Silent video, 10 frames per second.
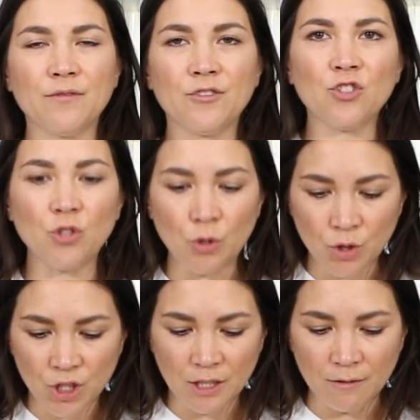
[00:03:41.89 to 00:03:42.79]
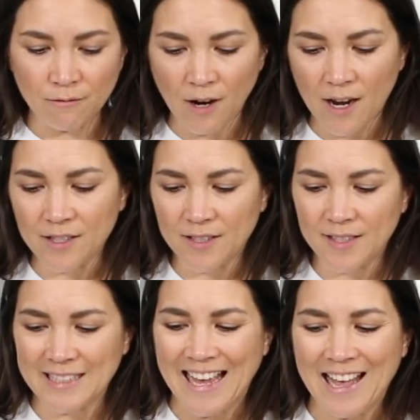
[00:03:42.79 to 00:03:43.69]
of sushi, rice,
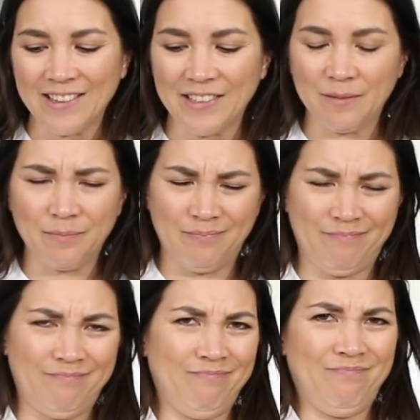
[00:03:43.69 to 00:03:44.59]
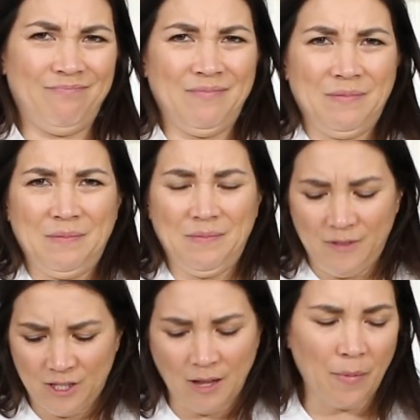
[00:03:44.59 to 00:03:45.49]
salad,
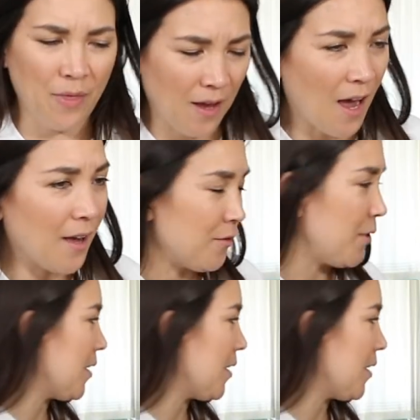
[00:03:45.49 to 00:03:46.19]
something. I have no